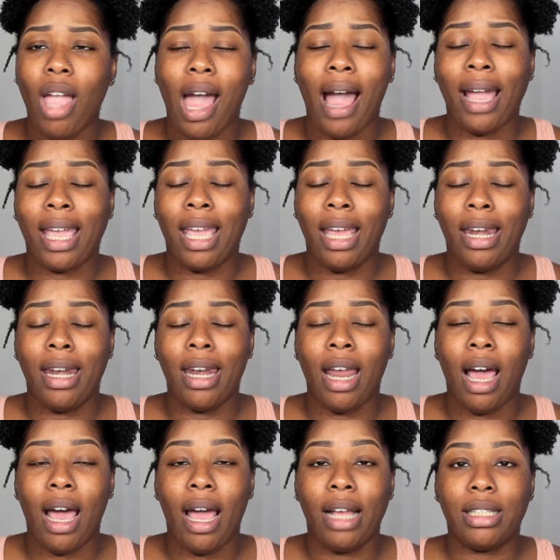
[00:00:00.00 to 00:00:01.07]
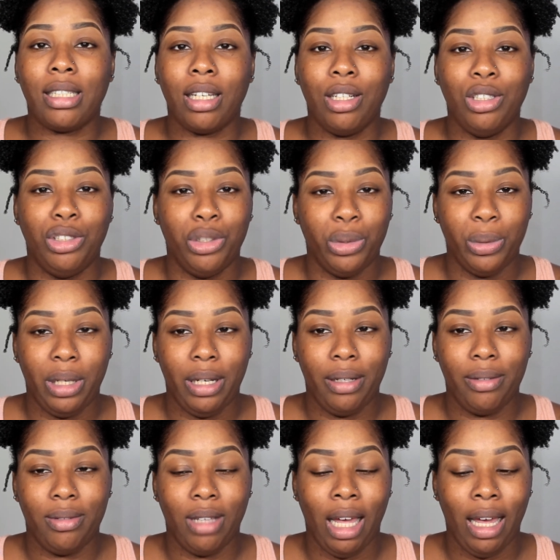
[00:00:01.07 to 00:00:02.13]
I cannot do it
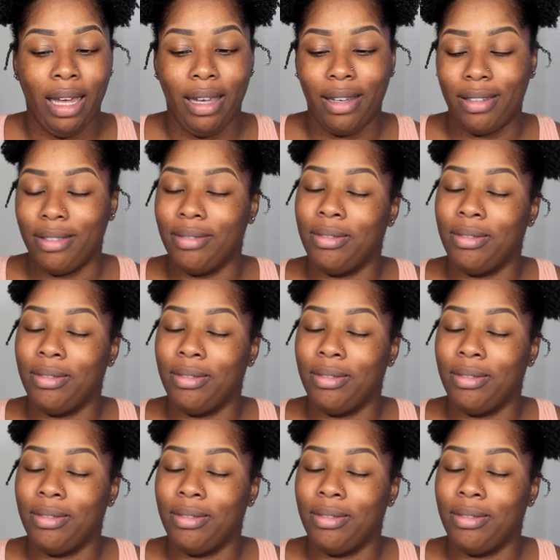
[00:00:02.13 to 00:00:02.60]
like